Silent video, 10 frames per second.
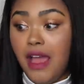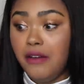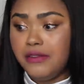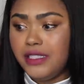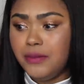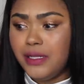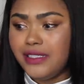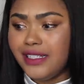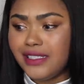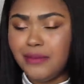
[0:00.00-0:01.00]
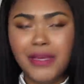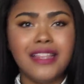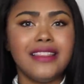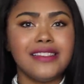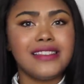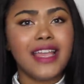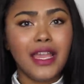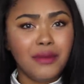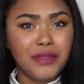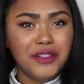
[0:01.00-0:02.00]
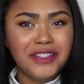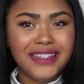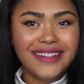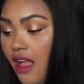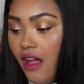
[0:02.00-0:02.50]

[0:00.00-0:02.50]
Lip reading: I don't see what doesn't make this KBeauty.